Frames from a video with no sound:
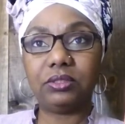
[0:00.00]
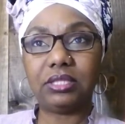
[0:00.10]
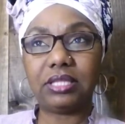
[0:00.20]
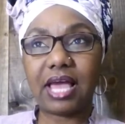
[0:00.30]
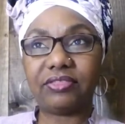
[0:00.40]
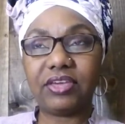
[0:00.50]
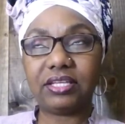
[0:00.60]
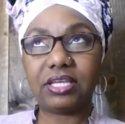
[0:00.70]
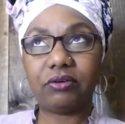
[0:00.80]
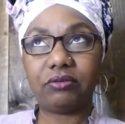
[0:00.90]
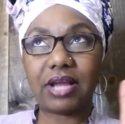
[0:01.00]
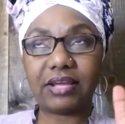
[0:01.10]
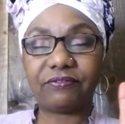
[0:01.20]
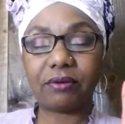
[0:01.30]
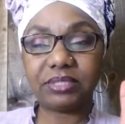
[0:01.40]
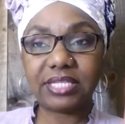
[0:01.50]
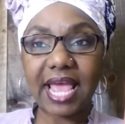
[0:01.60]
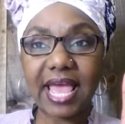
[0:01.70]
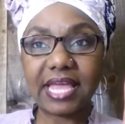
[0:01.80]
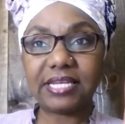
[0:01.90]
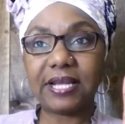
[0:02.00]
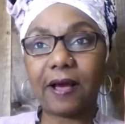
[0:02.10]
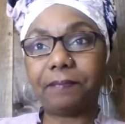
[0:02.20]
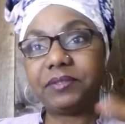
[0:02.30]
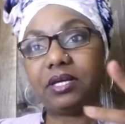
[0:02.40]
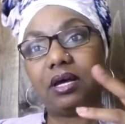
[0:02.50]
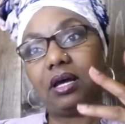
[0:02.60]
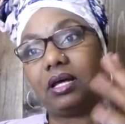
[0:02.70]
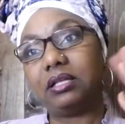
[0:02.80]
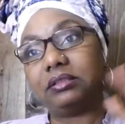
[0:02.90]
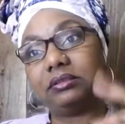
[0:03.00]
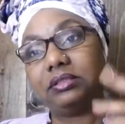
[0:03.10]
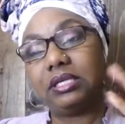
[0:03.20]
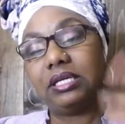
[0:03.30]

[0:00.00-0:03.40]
I think they're like from 10 up to